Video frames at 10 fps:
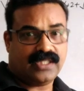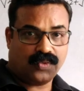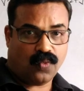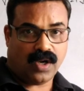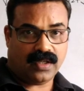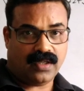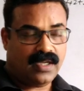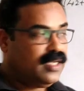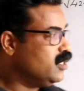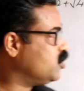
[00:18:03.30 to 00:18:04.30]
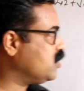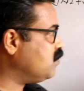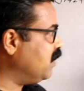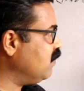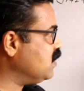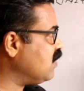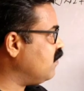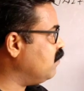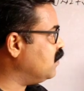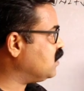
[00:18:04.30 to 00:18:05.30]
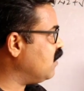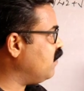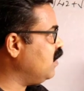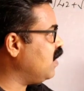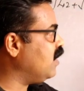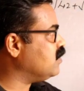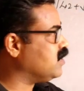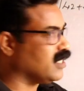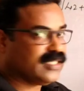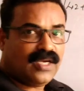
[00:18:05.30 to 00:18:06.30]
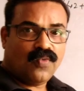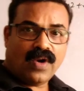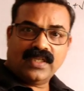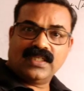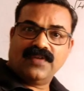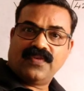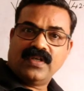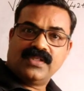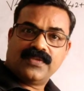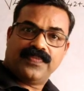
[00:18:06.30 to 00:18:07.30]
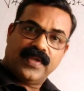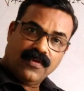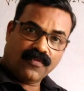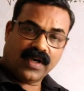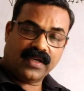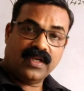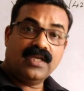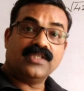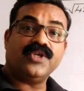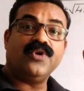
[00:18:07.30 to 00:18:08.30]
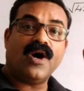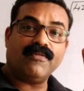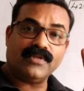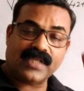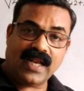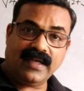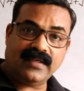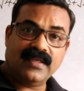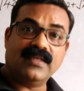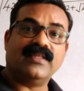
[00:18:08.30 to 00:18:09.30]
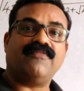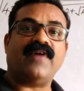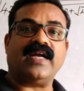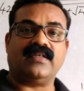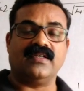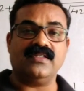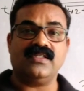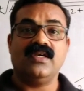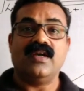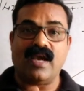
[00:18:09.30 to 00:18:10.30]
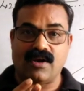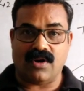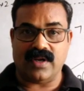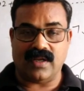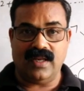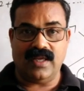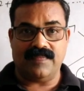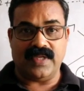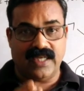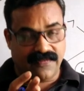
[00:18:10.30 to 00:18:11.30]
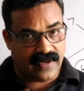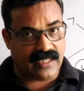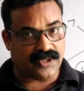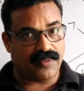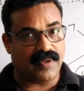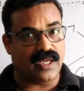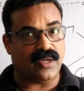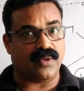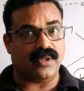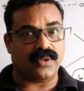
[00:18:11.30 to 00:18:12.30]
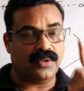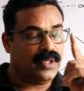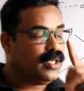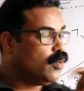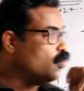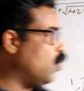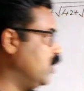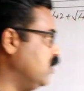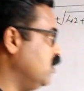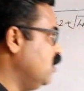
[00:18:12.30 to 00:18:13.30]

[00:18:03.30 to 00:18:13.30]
is 1. So between 7 and 6, what is the difference? 1. So you have to select the factors accordingly. The difference should be equal to 1.